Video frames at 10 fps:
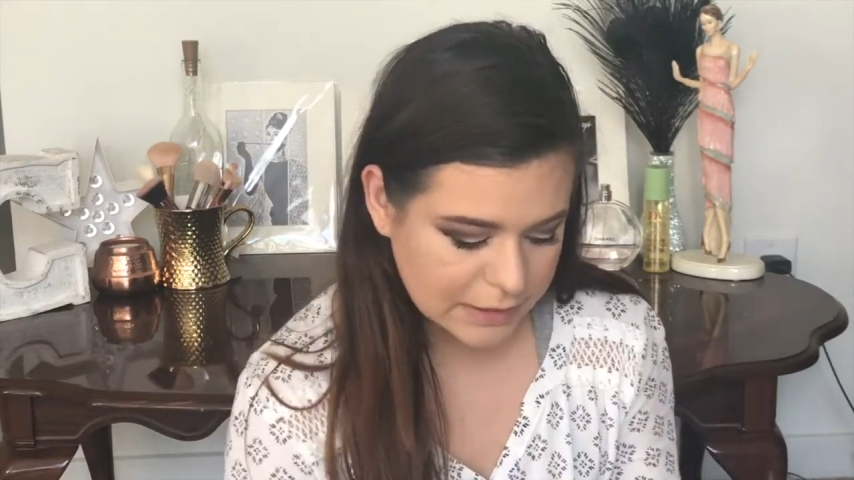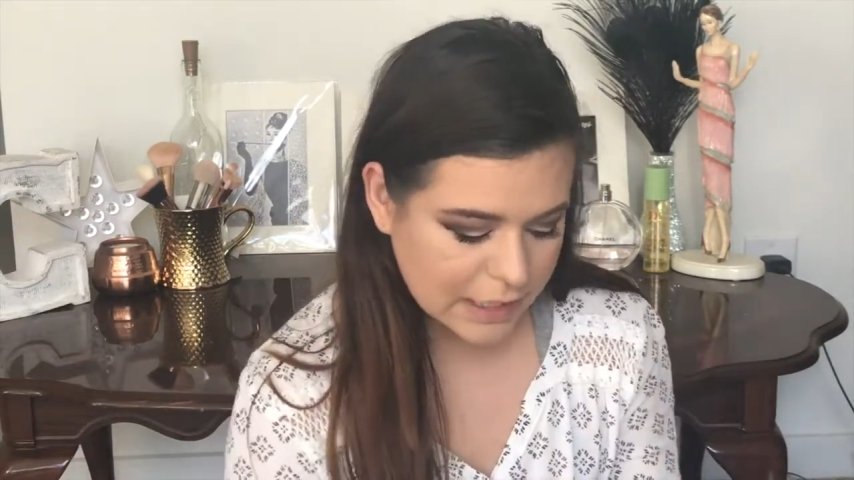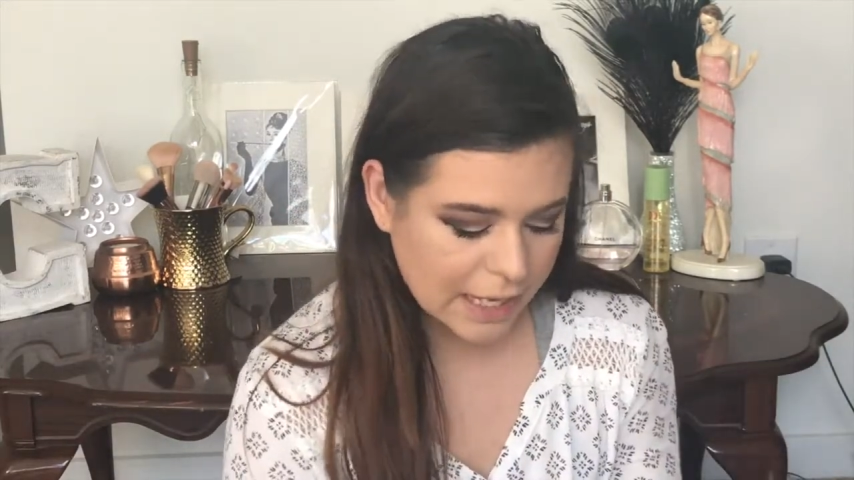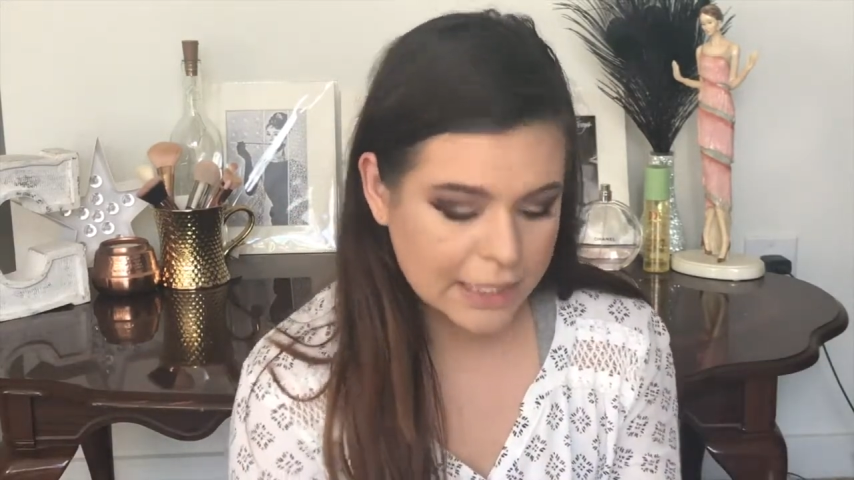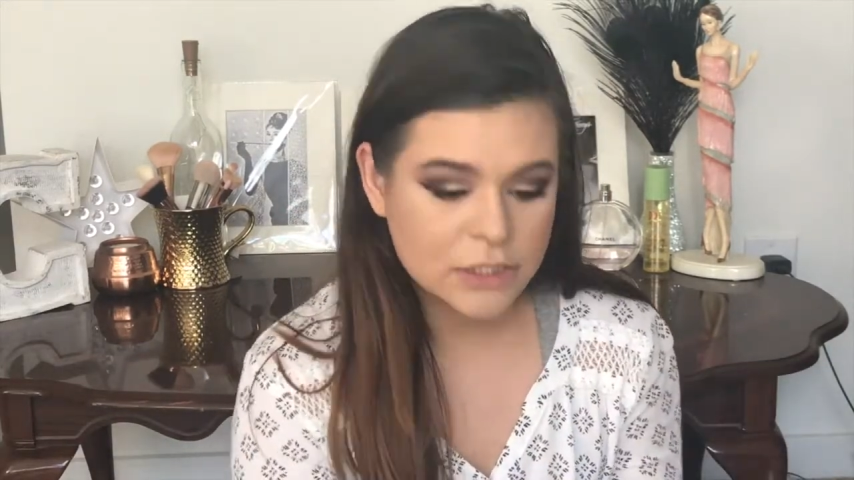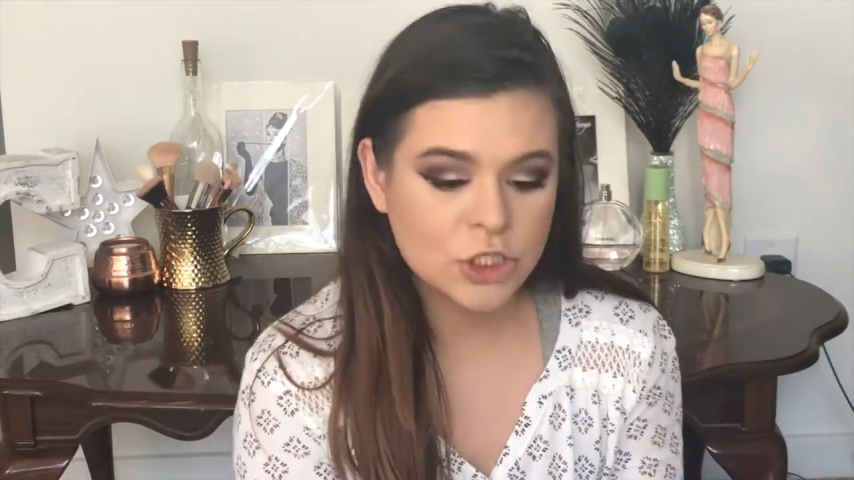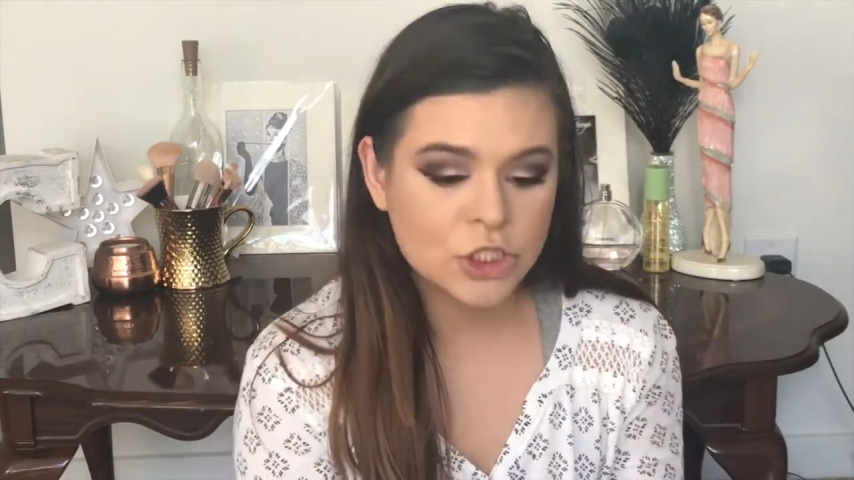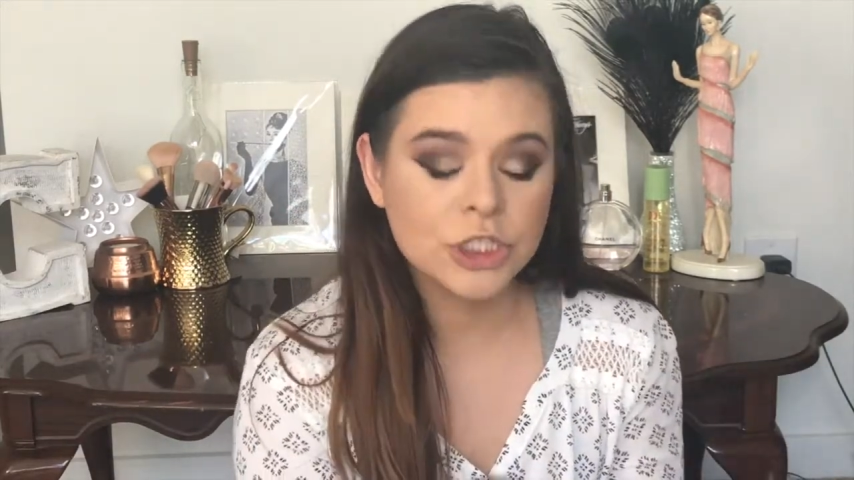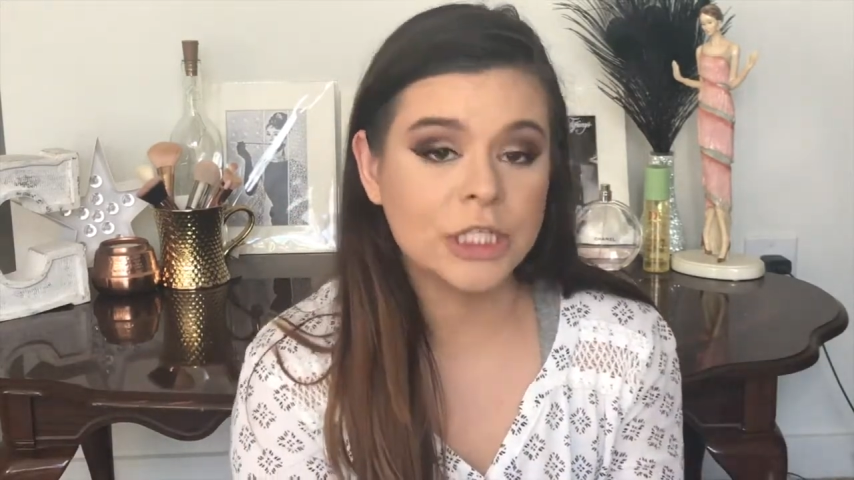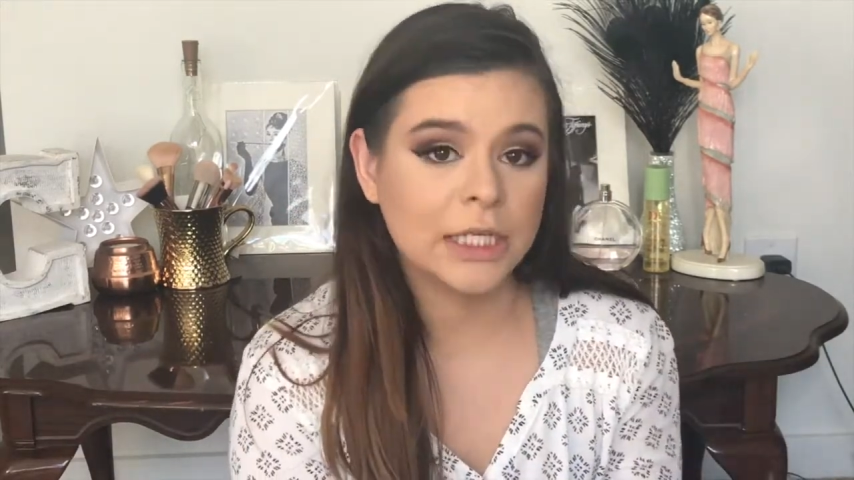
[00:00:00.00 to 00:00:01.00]

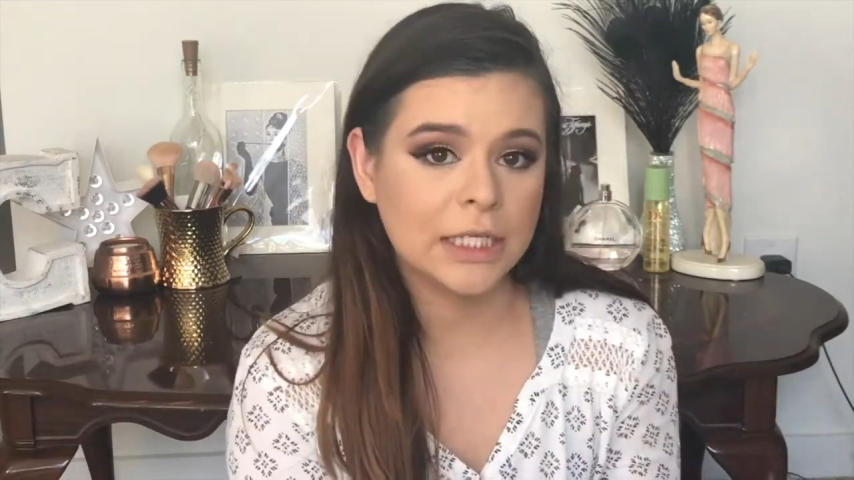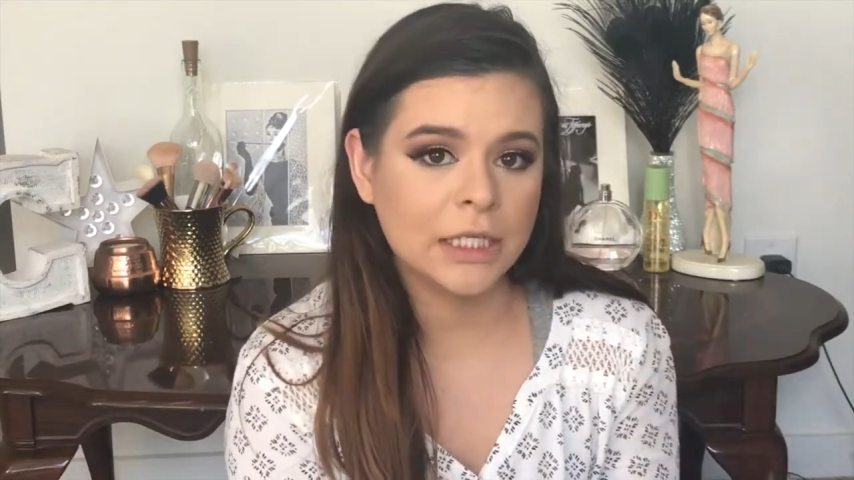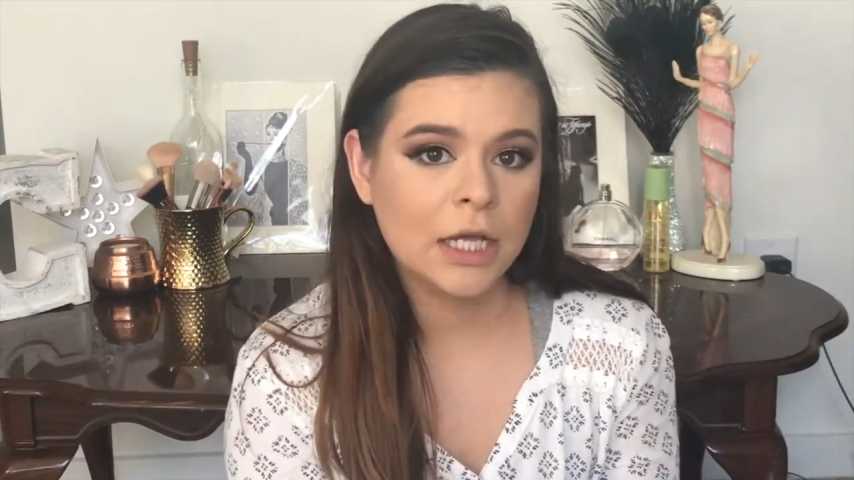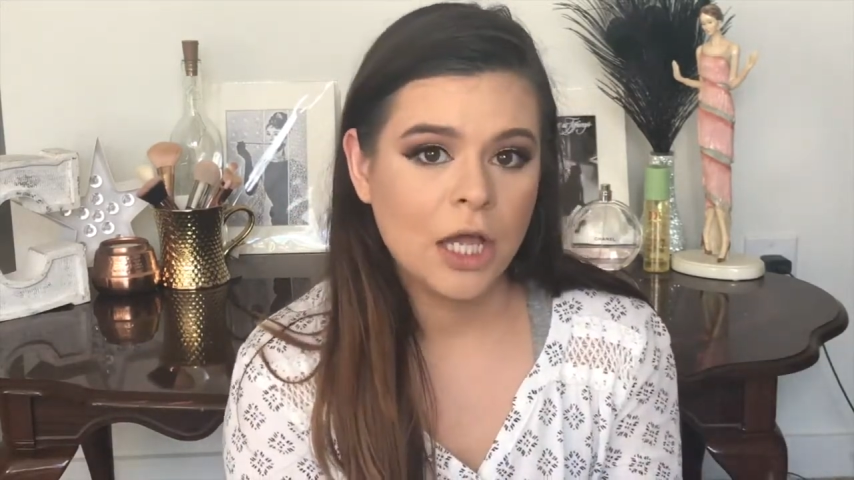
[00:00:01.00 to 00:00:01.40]
nice sheen,